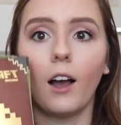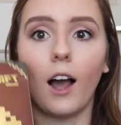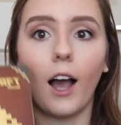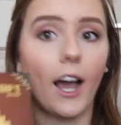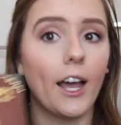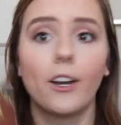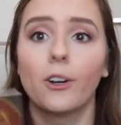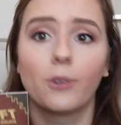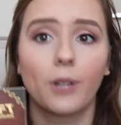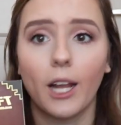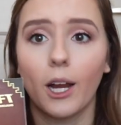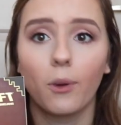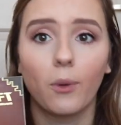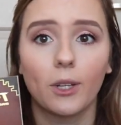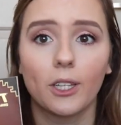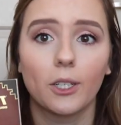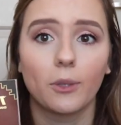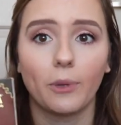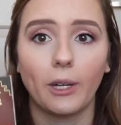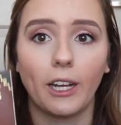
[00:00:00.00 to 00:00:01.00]
I don't care
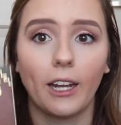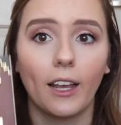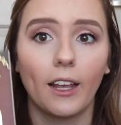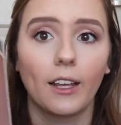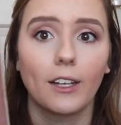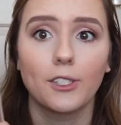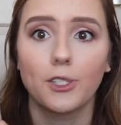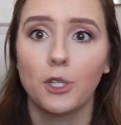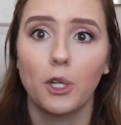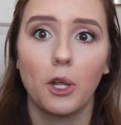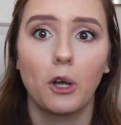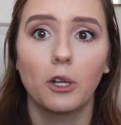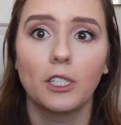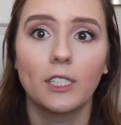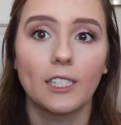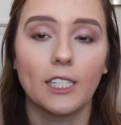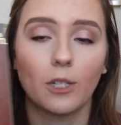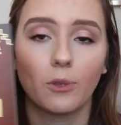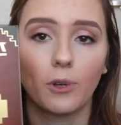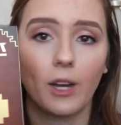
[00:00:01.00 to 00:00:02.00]
what they're reading as long
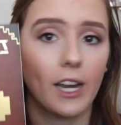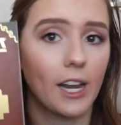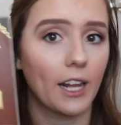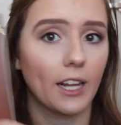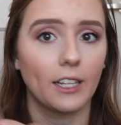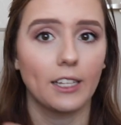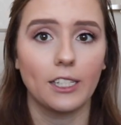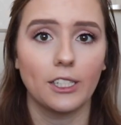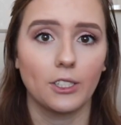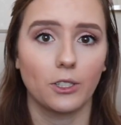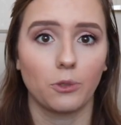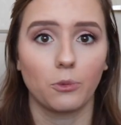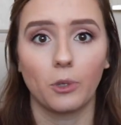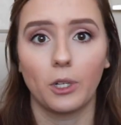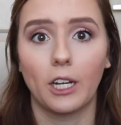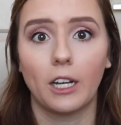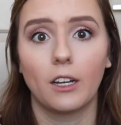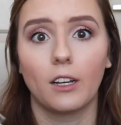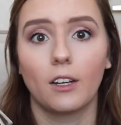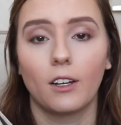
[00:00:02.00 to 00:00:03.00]
as they're reading, and these are
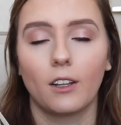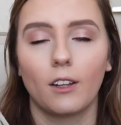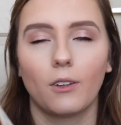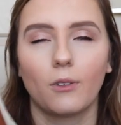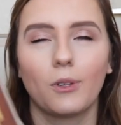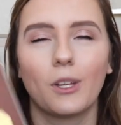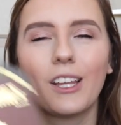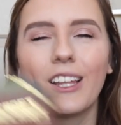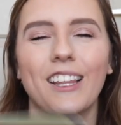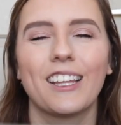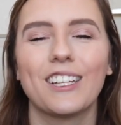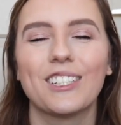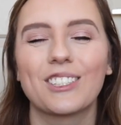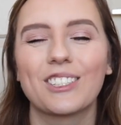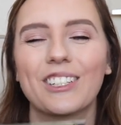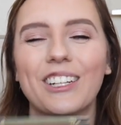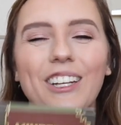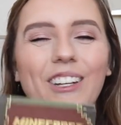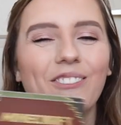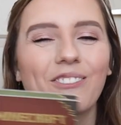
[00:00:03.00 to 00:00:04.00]

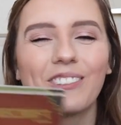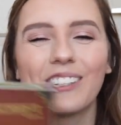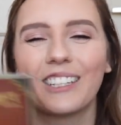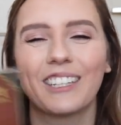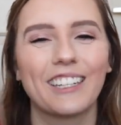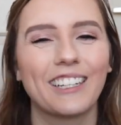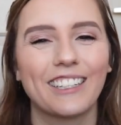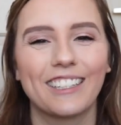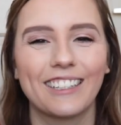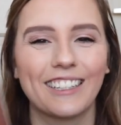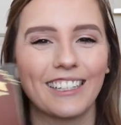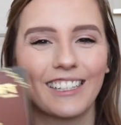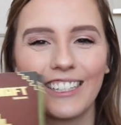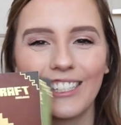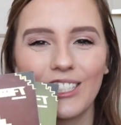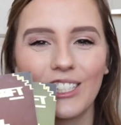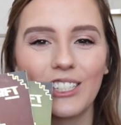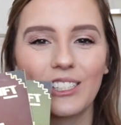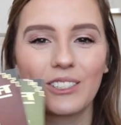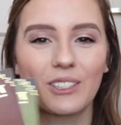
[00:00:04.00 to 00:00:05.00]
in really good
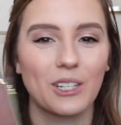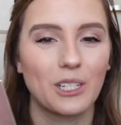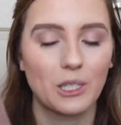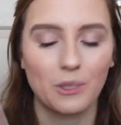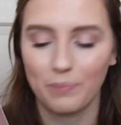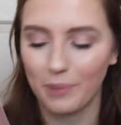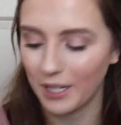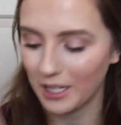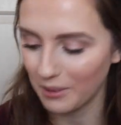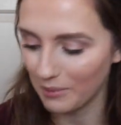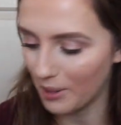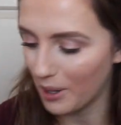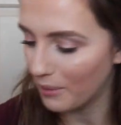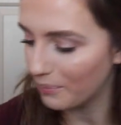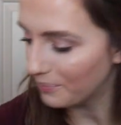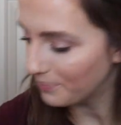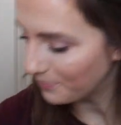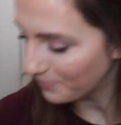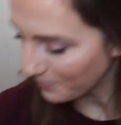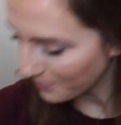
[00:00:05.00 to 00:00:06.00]
condition, so I just picked them
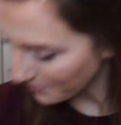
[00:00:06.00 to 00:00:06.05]
up.